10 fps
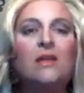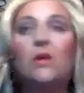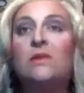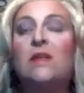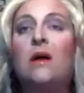
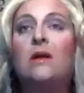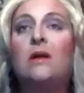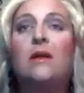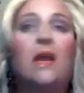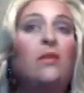
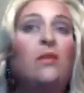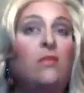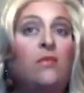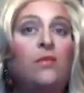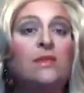coleslaw, and
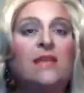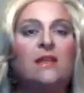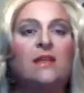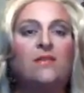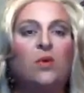fruit
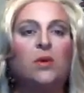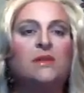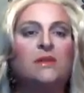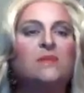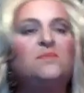salad, of course.